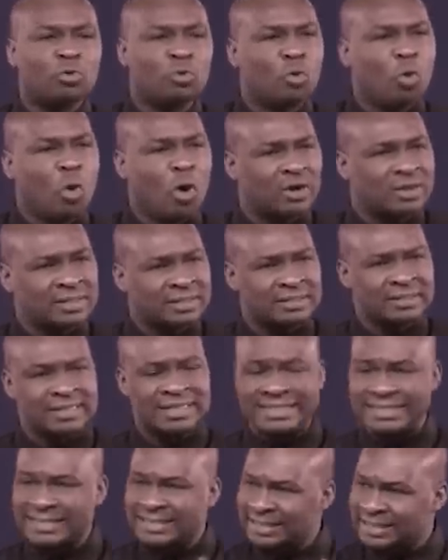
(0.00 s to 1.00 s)
walks
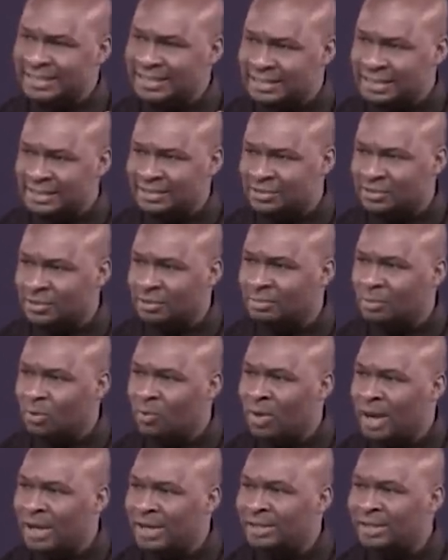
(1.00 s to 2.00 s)
in seasons, number
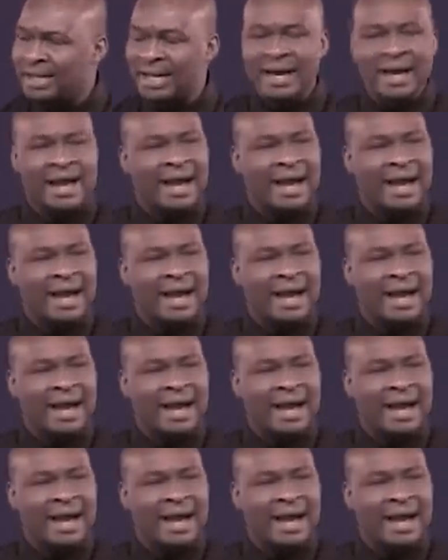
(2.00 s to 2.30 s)
one,